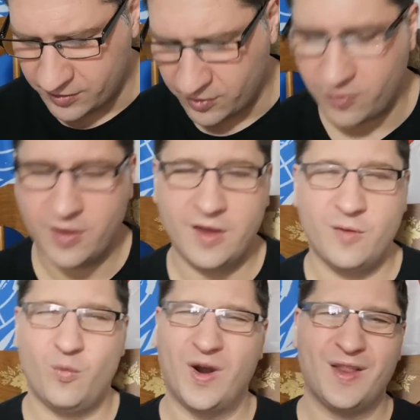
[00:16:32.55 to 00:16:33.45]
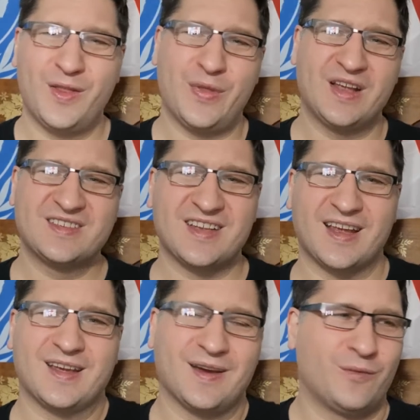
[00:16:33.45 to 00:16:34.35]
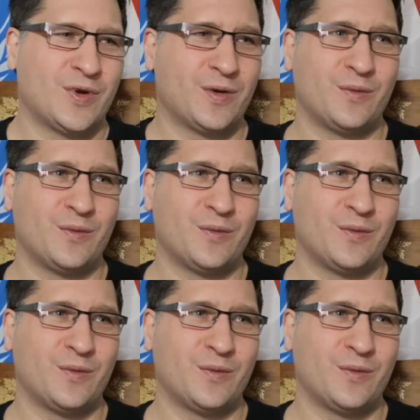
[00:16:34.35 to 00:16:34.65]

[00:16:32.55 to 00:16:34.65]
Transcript: you know one of the things like when I,